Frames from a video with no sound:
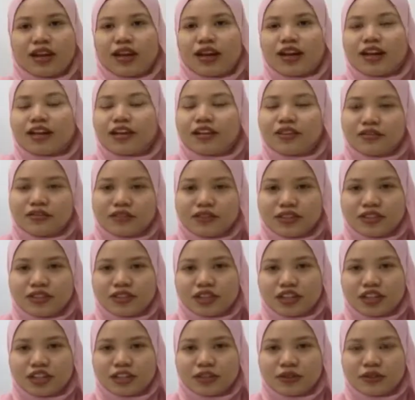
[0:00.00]
The first
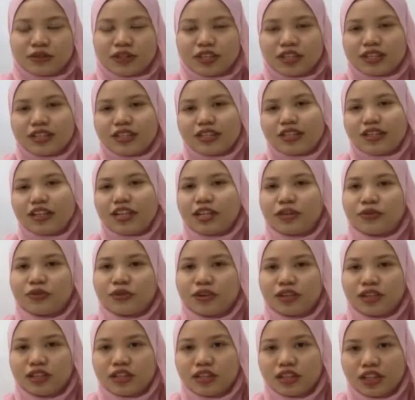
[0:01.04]
ratio is the
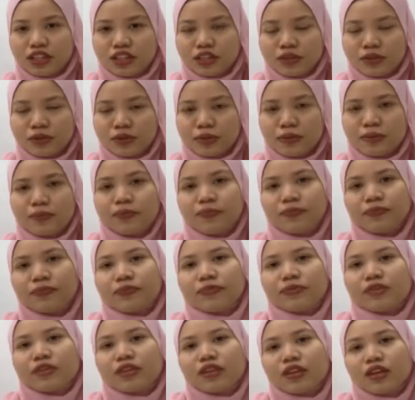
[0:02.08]
liquidity ratio.
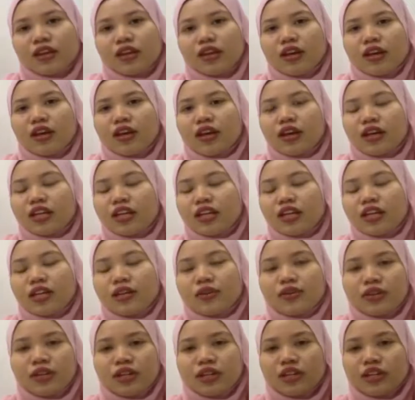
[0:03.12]
The
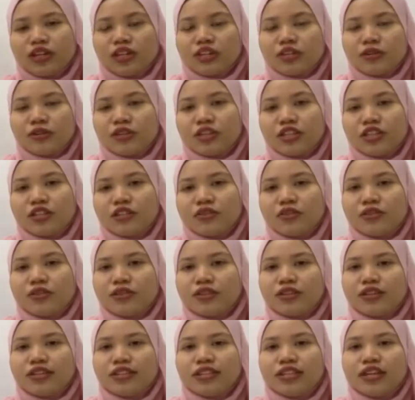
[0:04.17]
liquidity ratio is used
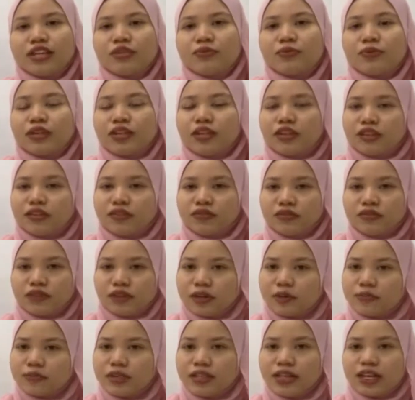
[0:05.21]
to assess whether the
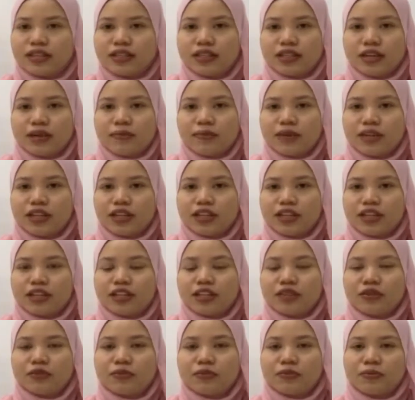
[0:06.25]
firm has the
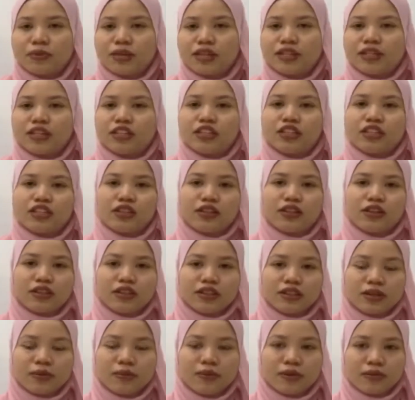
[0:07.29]
ability to meet its
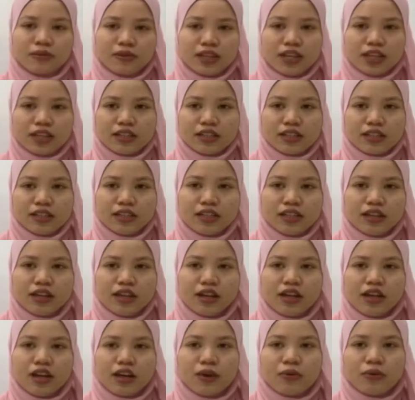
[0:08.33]
short-term obligation
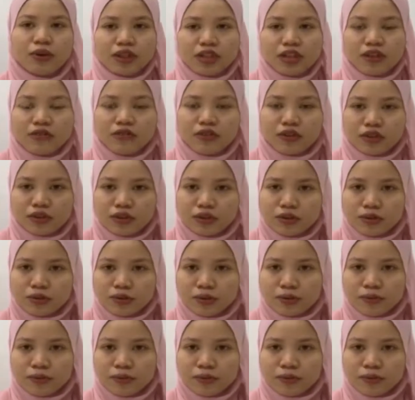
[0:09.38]
when they fall due.